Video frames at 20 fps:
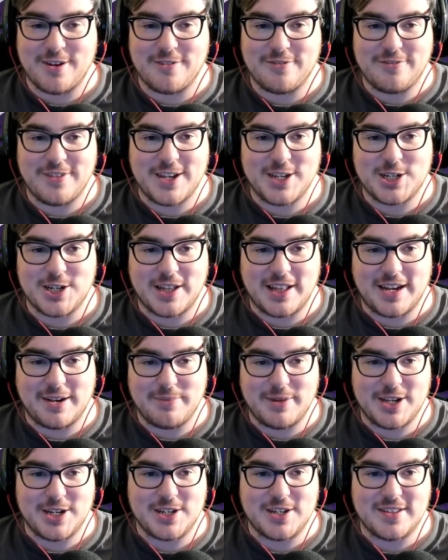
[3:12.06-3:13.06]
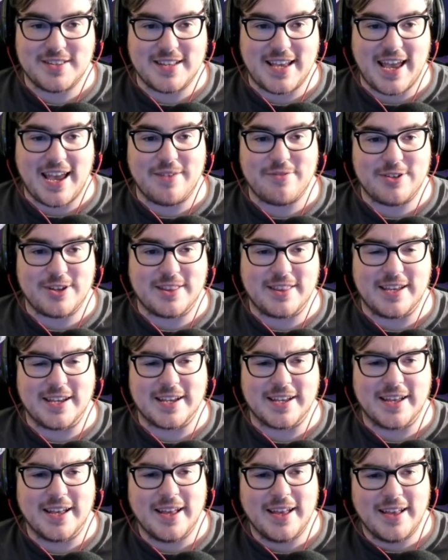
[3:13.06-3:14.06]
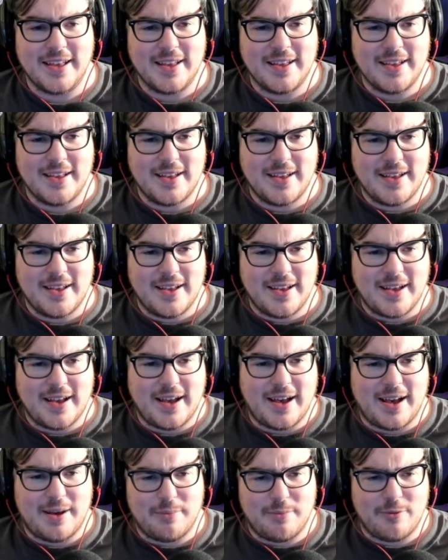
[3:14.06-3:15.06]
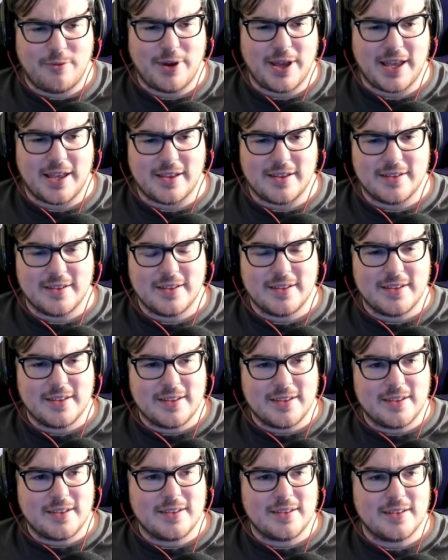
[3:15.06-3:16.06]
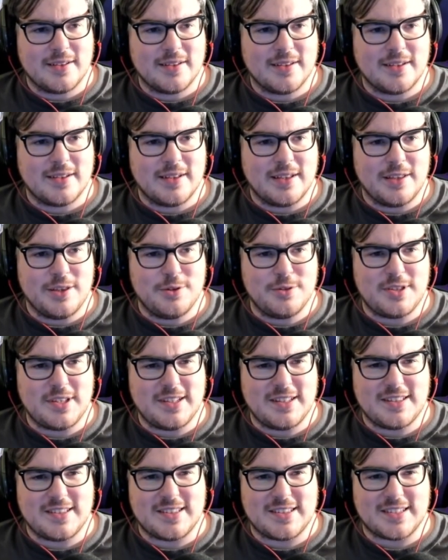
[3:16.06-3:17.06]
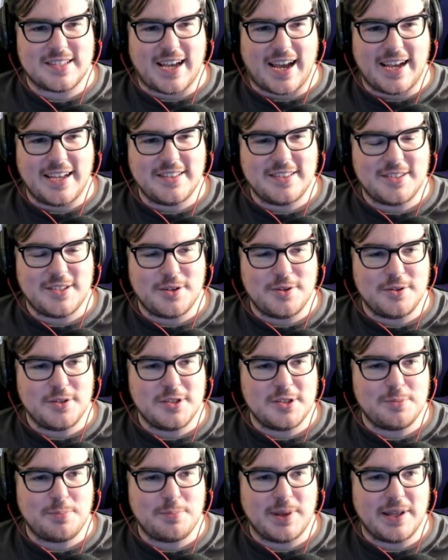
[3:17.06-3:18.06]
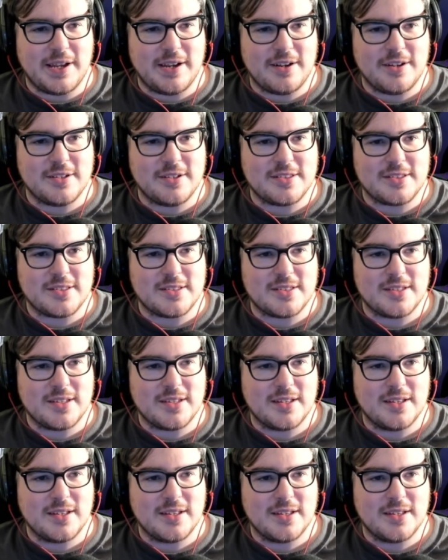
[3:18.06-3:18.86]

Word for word: her facial animations, everything. Wait. You seen sky stones? Players...